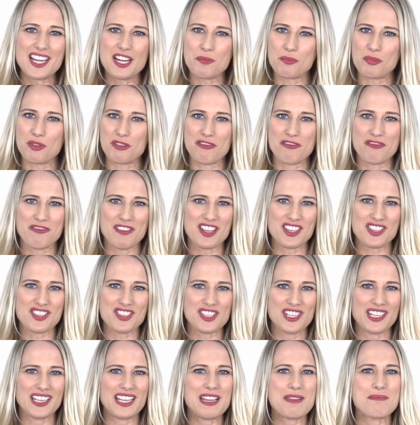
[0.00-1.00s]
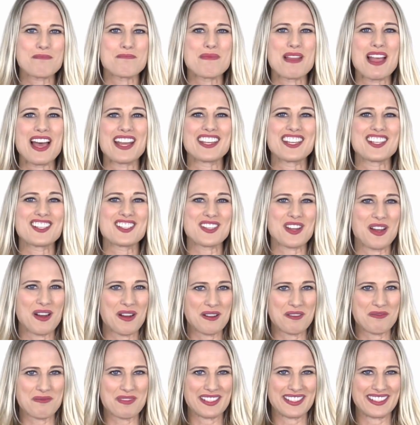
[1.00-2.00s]
in a professionally managed
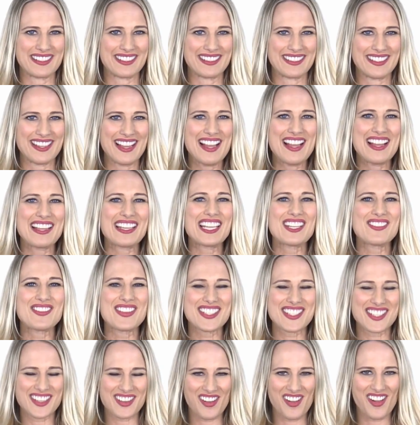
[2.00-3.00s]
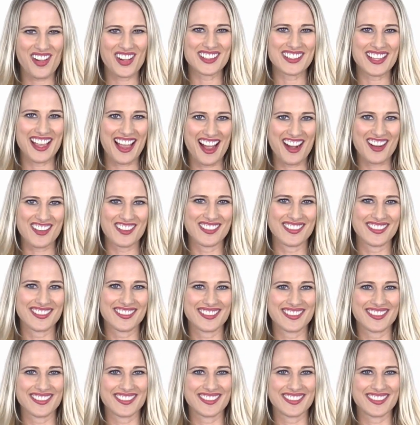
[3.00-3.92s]
home. Give us a call now